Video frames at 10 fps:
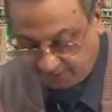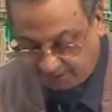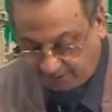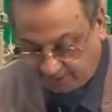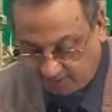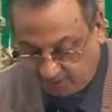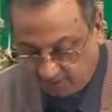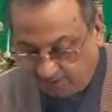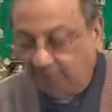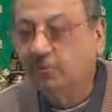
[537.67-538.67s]
write down
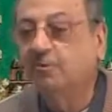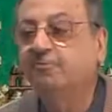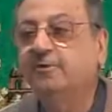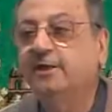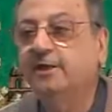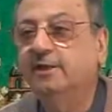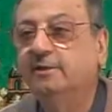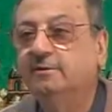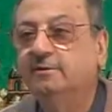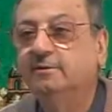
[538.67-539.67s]
mafulun fihi?
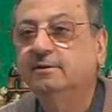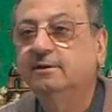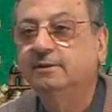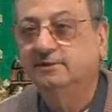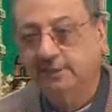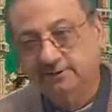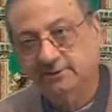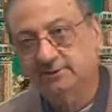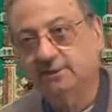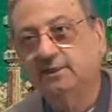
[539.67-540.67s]
Yes,
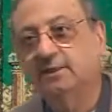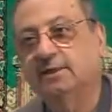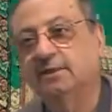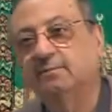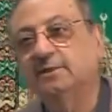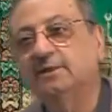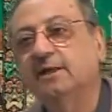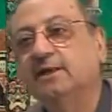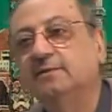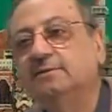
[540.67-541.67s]
Sister Madina?